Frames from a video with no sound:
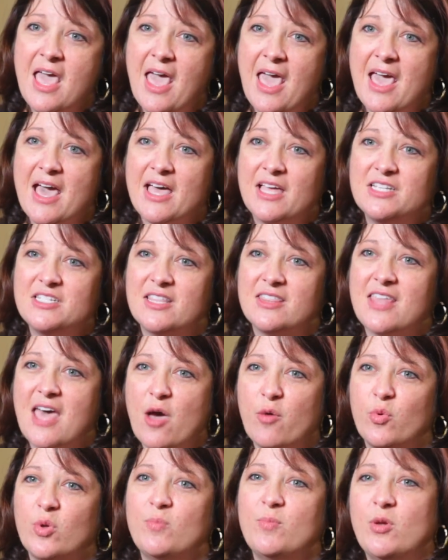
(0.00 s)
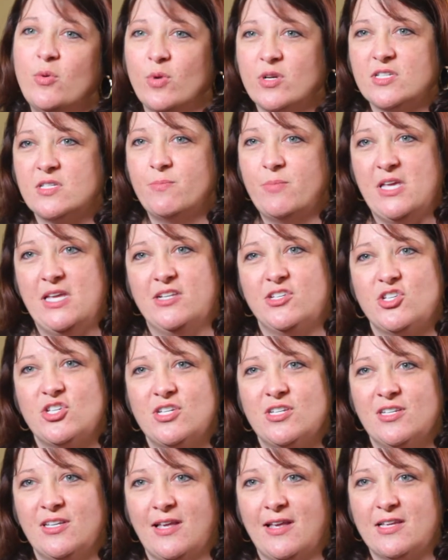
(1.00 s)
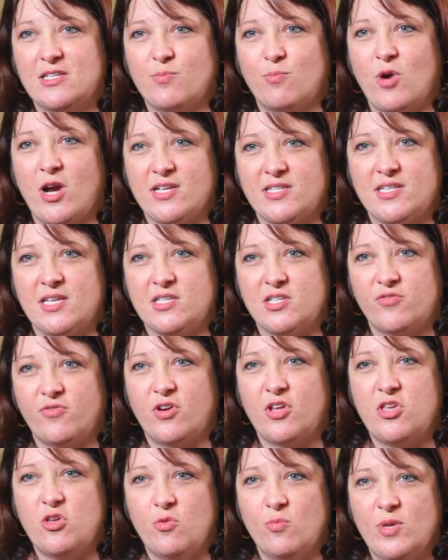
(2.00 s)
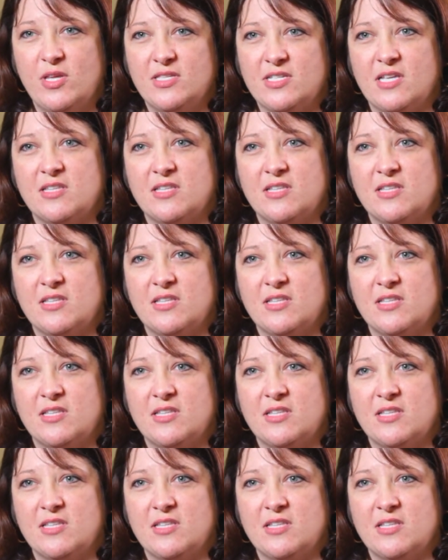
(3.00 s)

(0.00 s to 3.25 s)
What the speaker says: and that would be where speech is processed for humans.